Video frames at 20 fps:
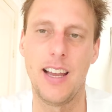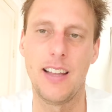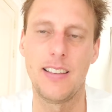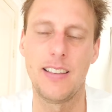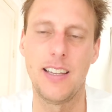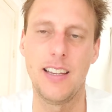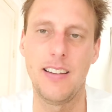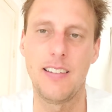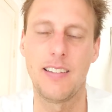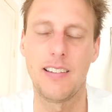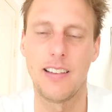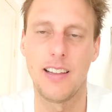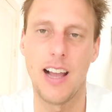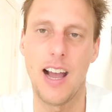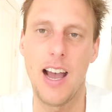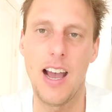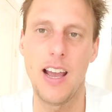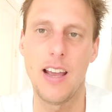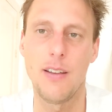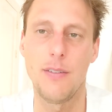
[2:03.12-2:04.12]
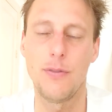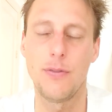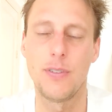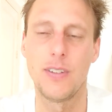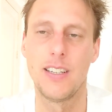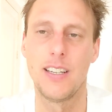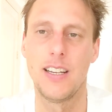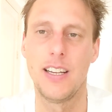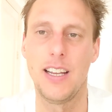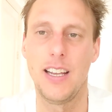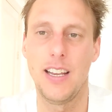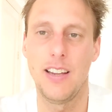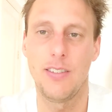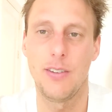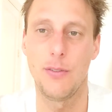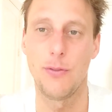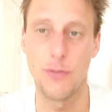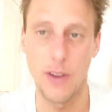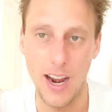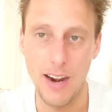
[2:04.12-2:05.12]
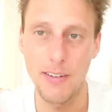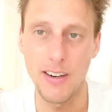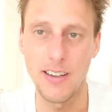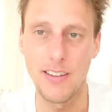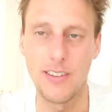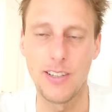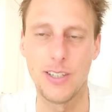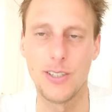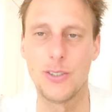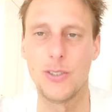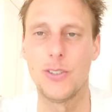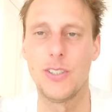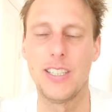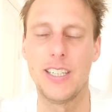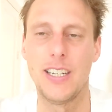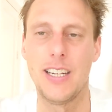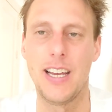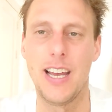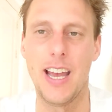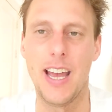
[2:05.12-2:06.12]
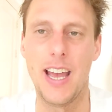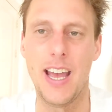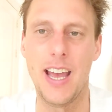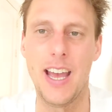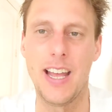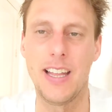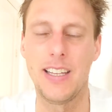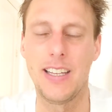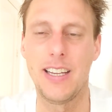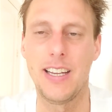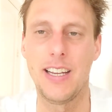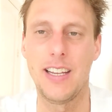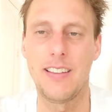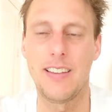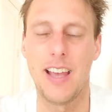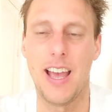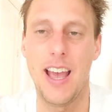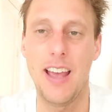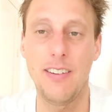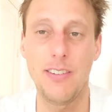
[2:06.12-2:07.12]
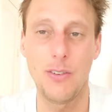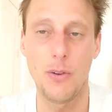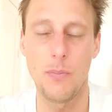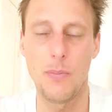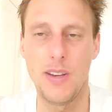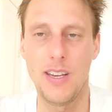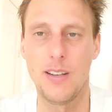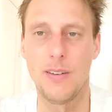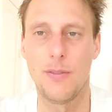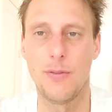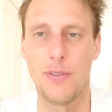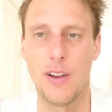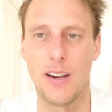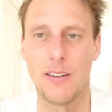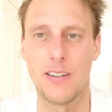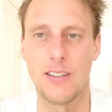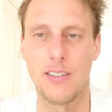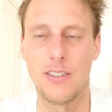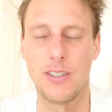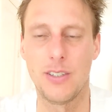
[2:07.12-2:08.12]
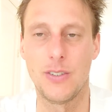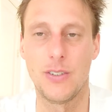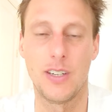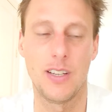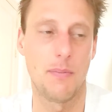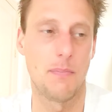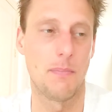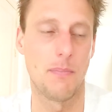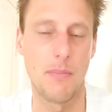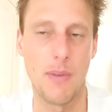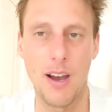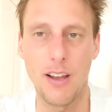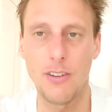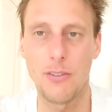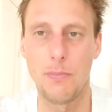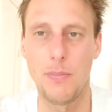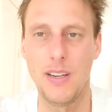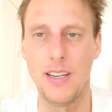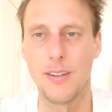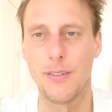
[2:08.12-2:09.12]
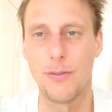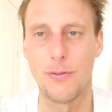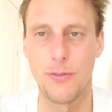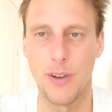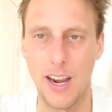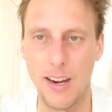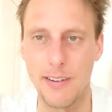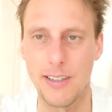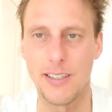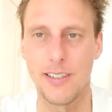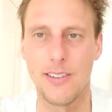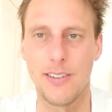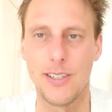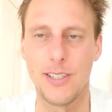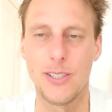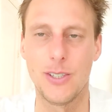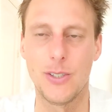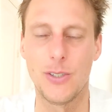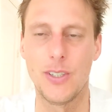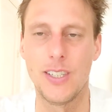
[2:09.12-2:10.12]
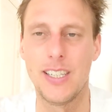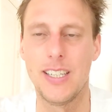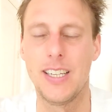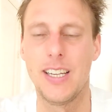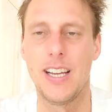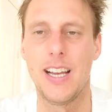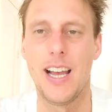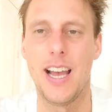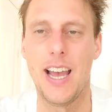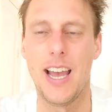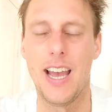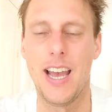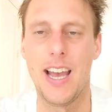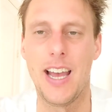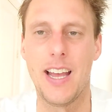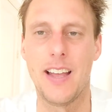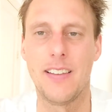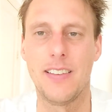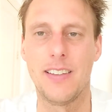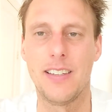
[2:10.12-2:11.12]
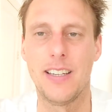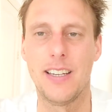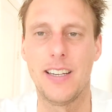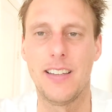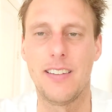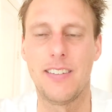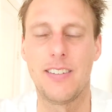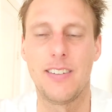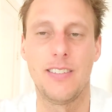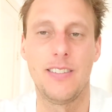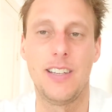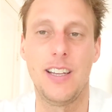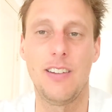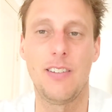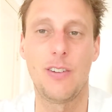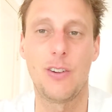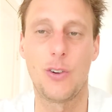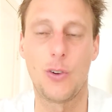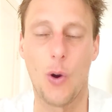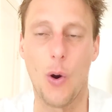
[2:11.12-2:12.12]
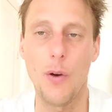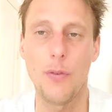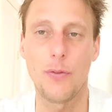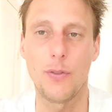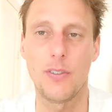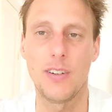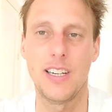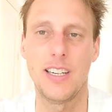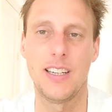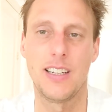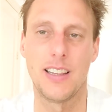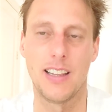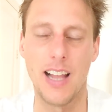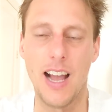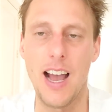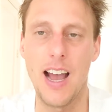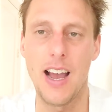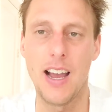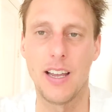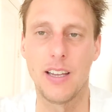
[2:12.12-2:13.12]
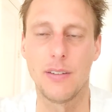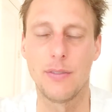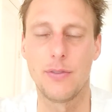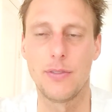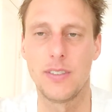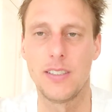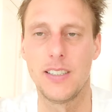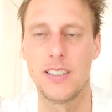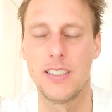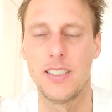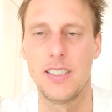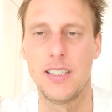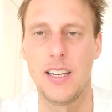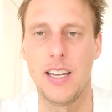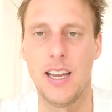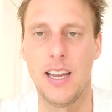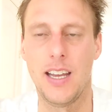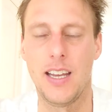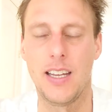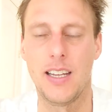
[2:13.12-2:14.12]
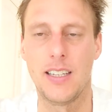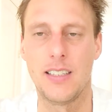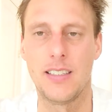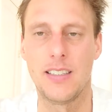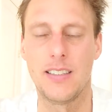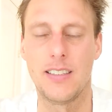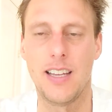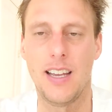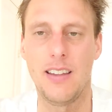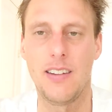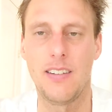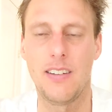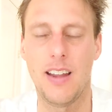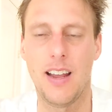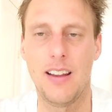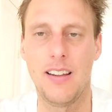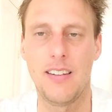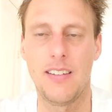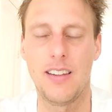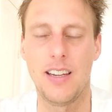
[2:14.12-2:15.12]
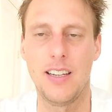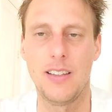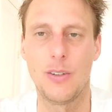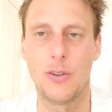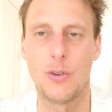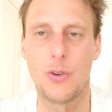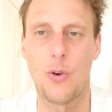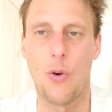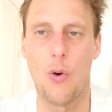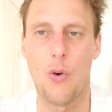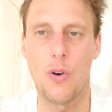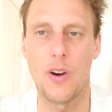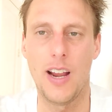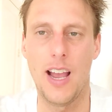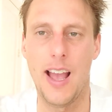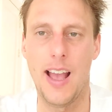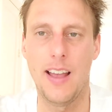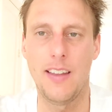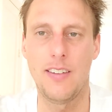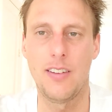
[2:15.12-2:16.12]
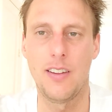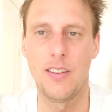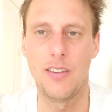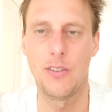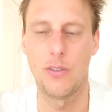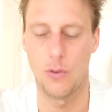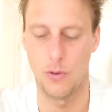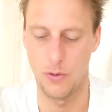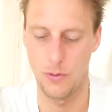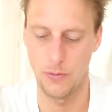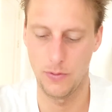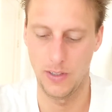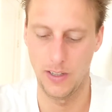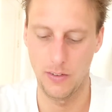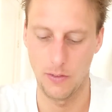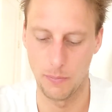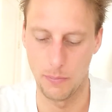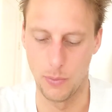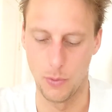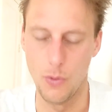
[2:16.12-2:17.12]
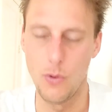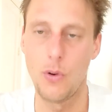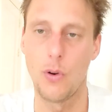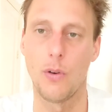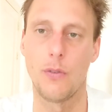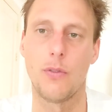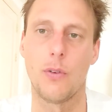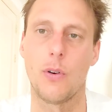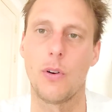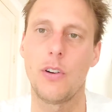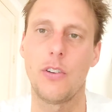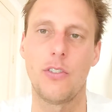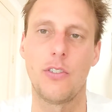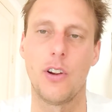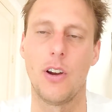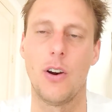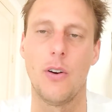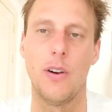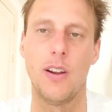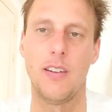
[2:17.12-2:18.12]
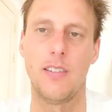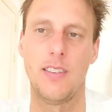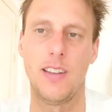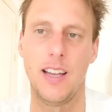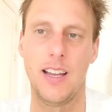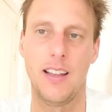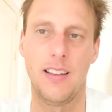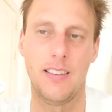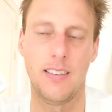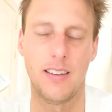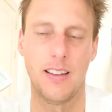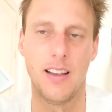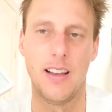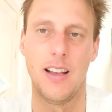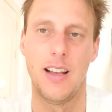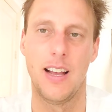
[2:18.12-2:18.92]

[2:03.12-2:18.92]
that this life is a fairy tale. And it has to be a fairy tale. It must be a fairy tale. And it's a discovering life. And that's, I think, the core essence of this book of Osho, is that